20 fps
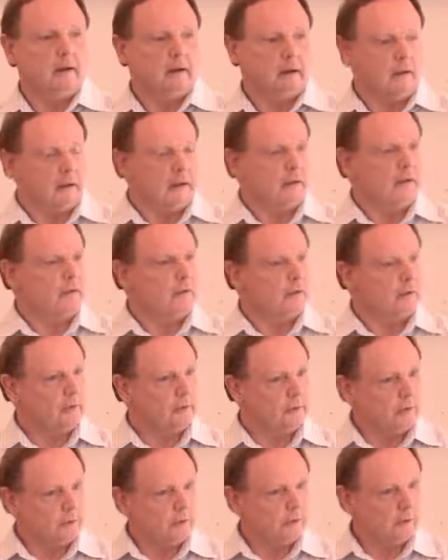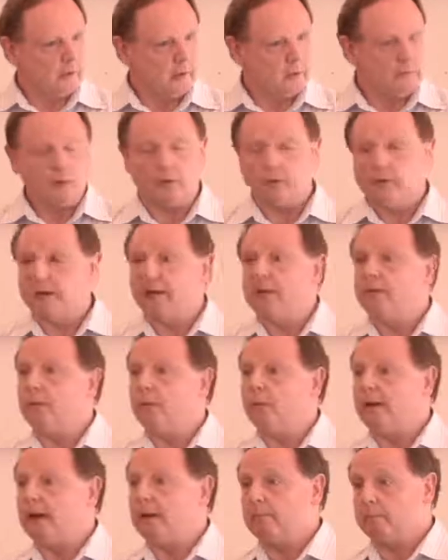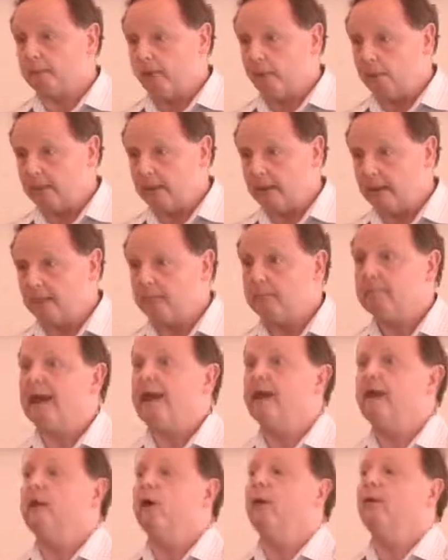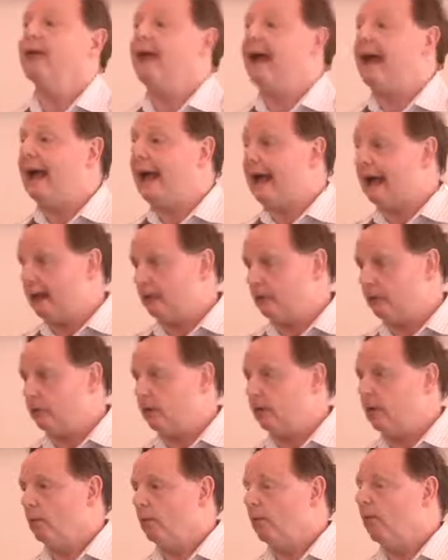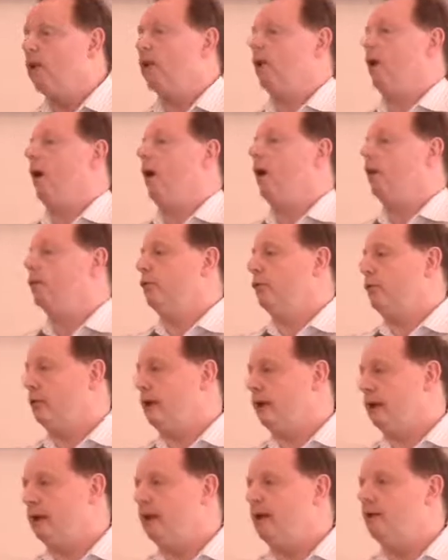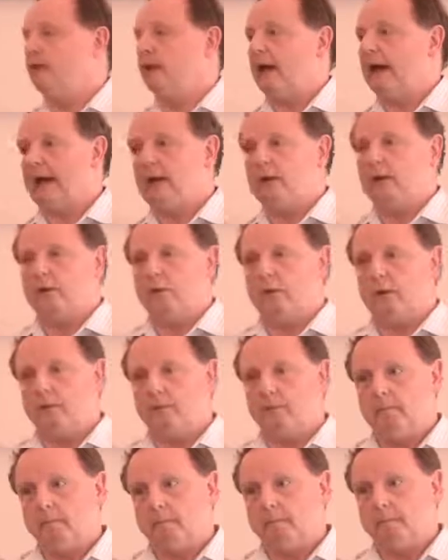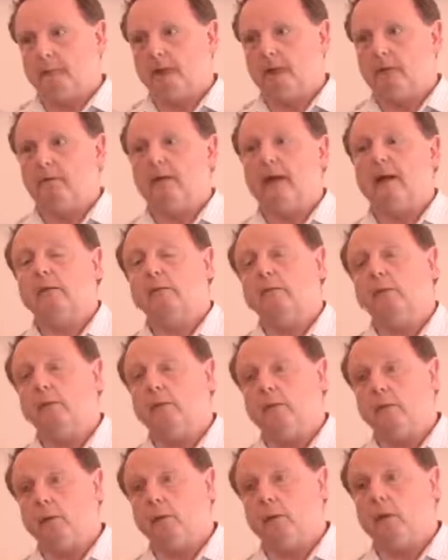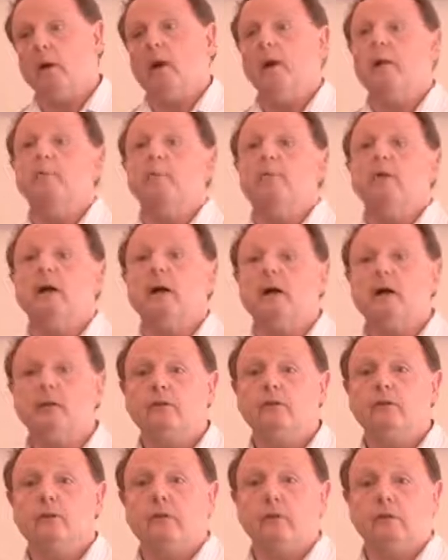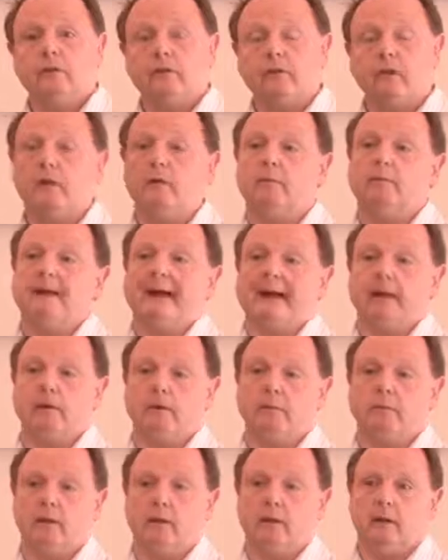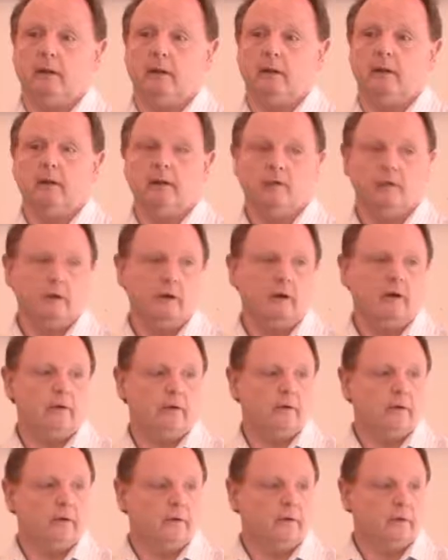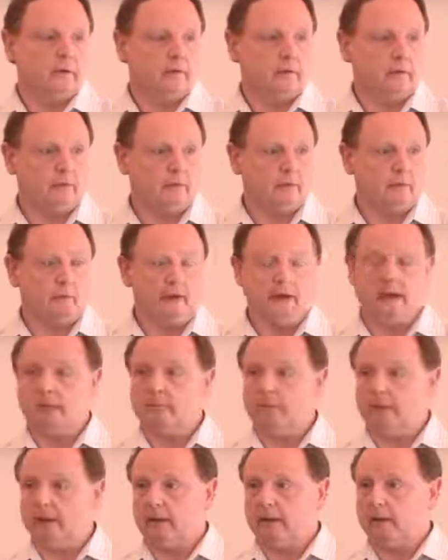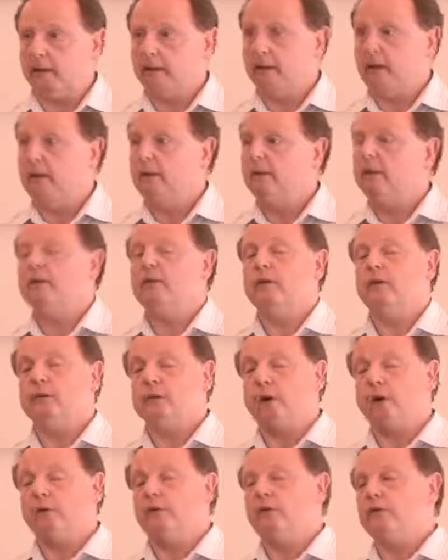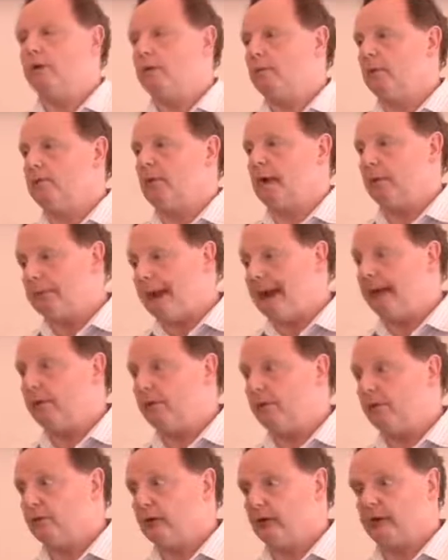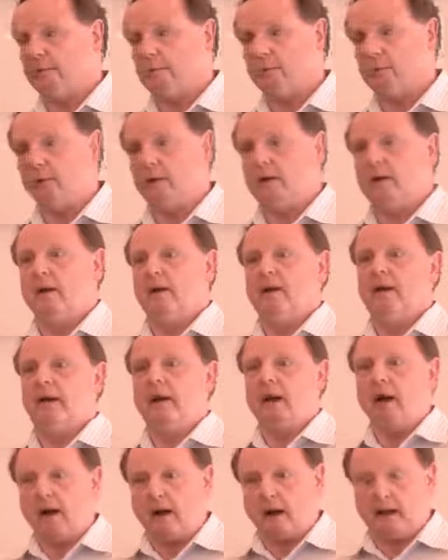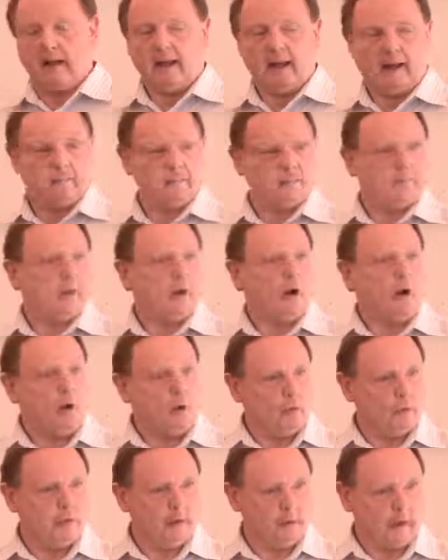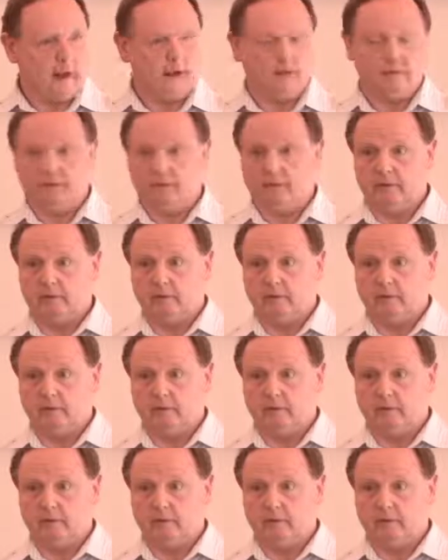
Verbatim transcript: Learn to you know, put things away properly. Depending on their age, we hopefully each age will uh, more personal self-management, self, self-development. This is not the job of my parents anymore. I am old enough.